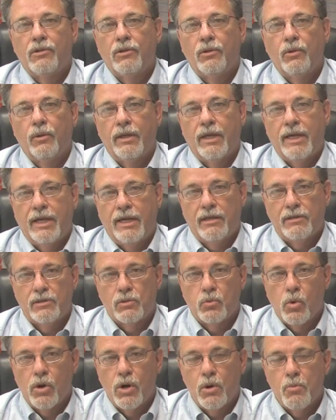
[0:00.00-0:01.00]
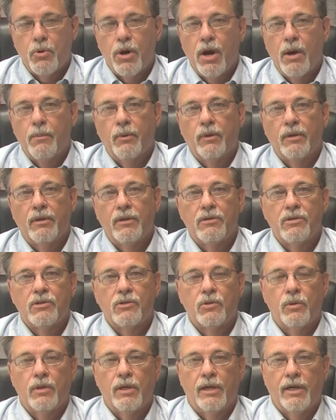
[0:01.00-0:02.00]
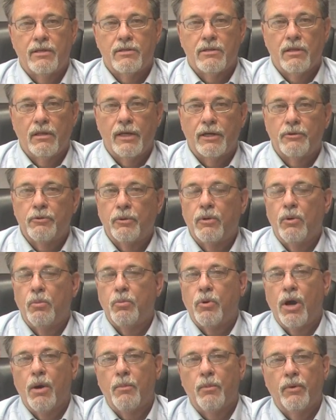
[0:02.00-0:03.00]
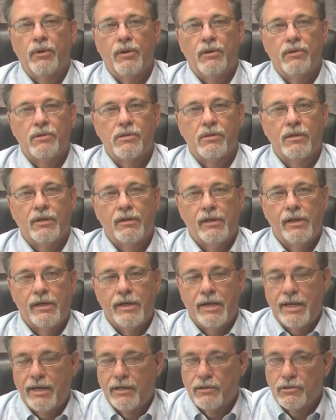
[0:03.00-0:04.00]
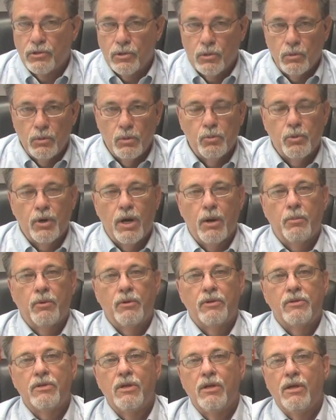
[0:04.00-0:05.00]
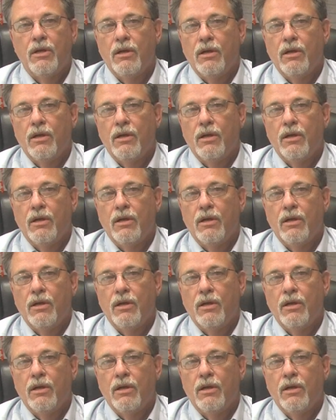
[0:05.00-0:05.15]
to enhance wear properties, to enhance electrical properties, and enhance thermal properties.